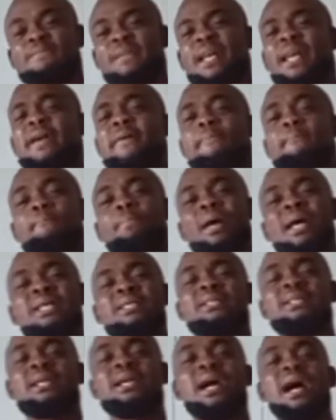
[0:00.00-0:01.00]
three
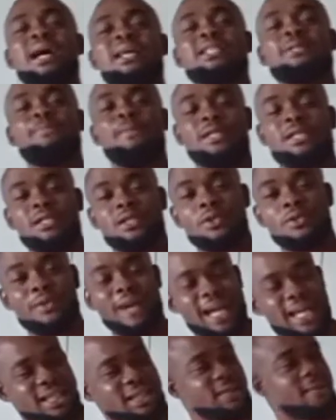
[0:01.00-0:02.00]
basic aspects you
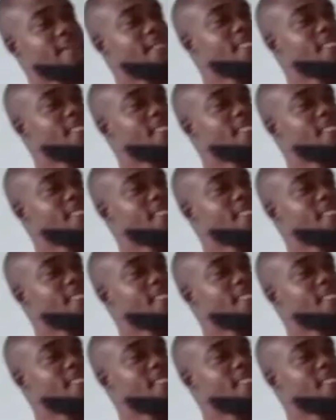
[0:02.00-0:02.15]
write.